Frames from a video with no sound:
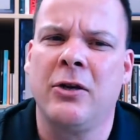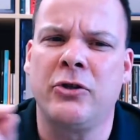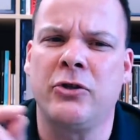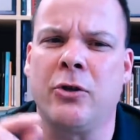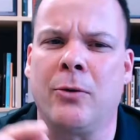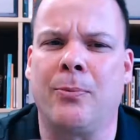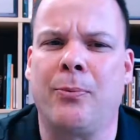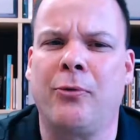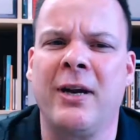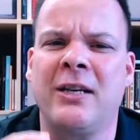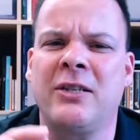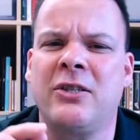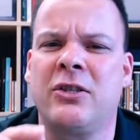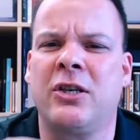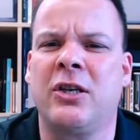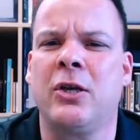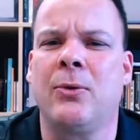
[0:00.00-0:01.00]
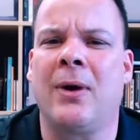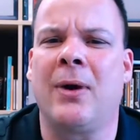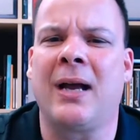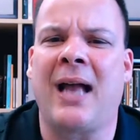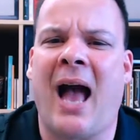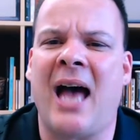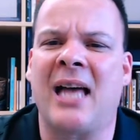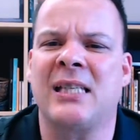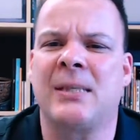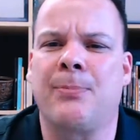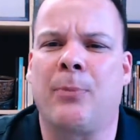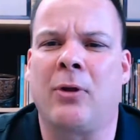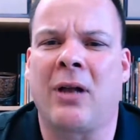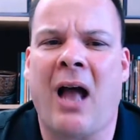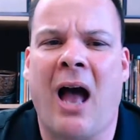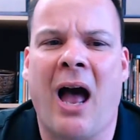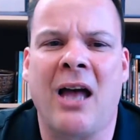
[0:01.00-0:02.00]
should preach to you a
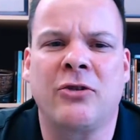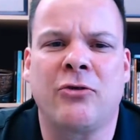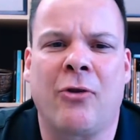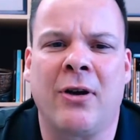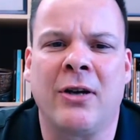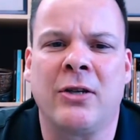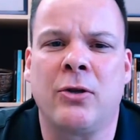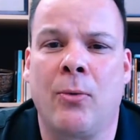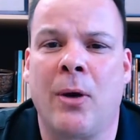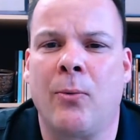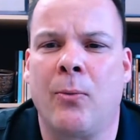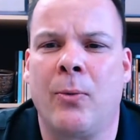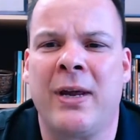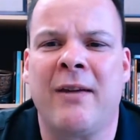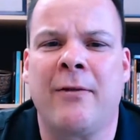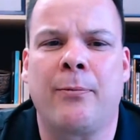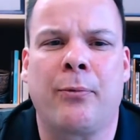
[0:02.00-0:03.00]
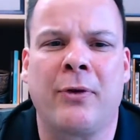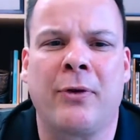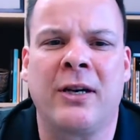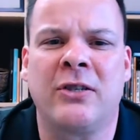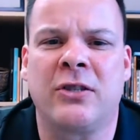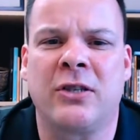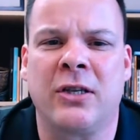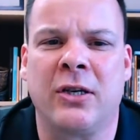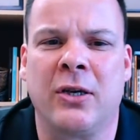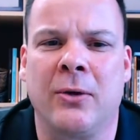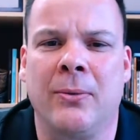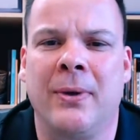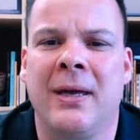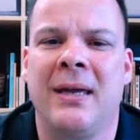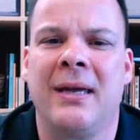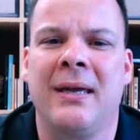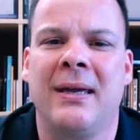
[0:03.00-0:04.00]
gospel contrary to what we have preached to you,
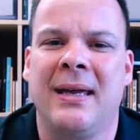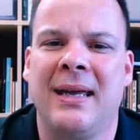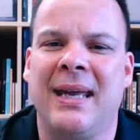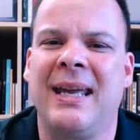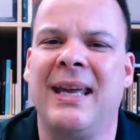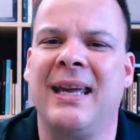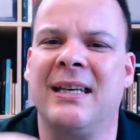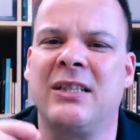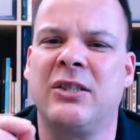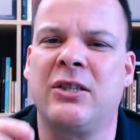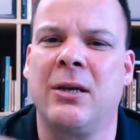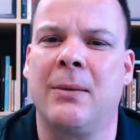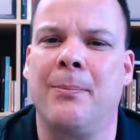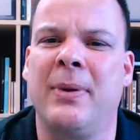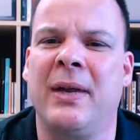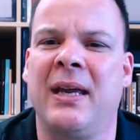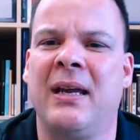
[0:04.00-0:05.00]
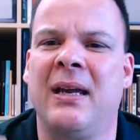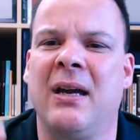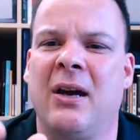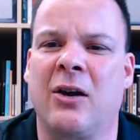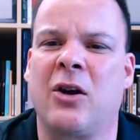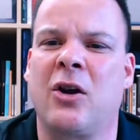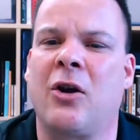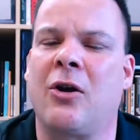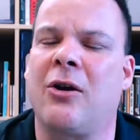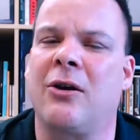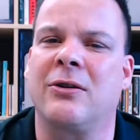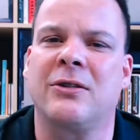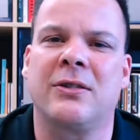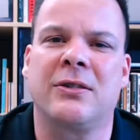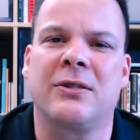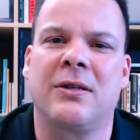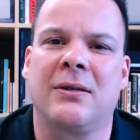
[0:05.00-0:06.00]
he is to be
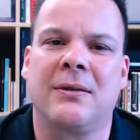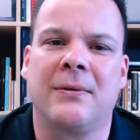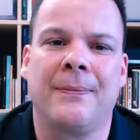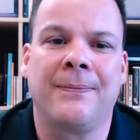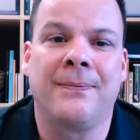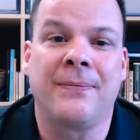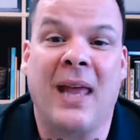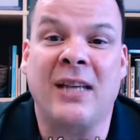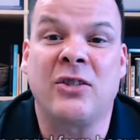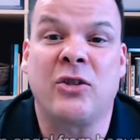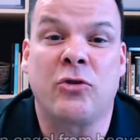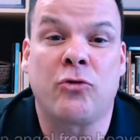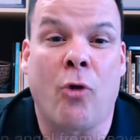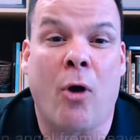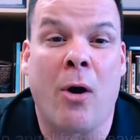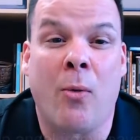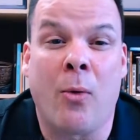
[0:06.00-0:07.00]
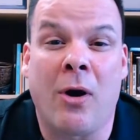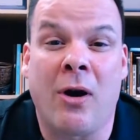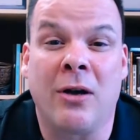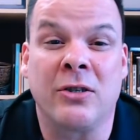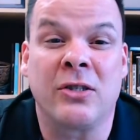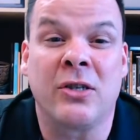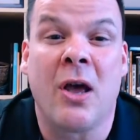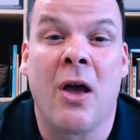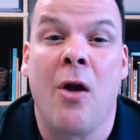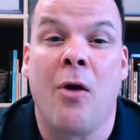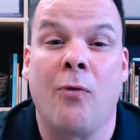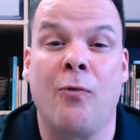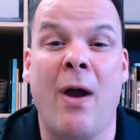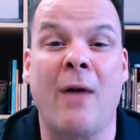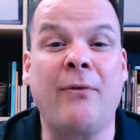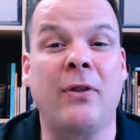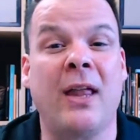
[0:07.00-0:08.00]
accursed." That's strong words.
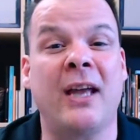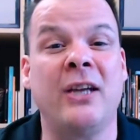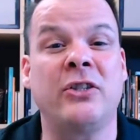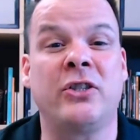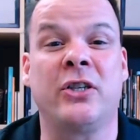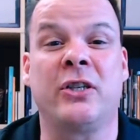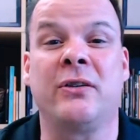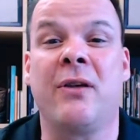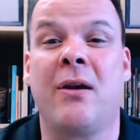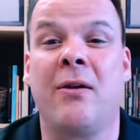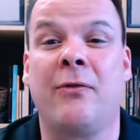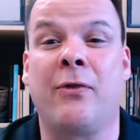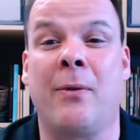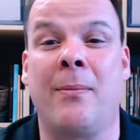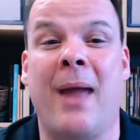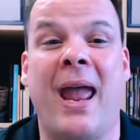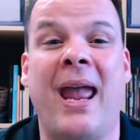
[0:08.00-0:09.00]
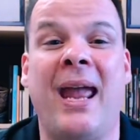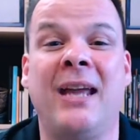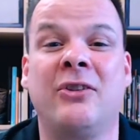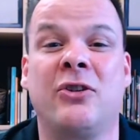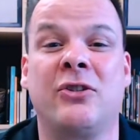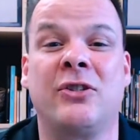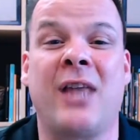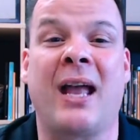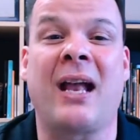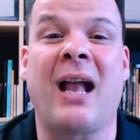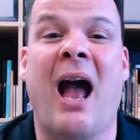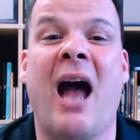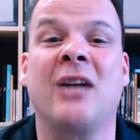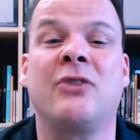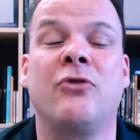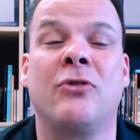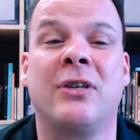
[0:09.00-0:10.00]
Revelation from angels that
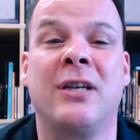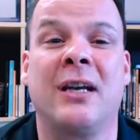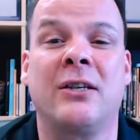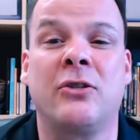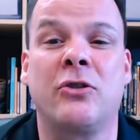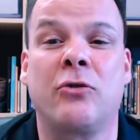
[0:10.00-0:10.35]
contradict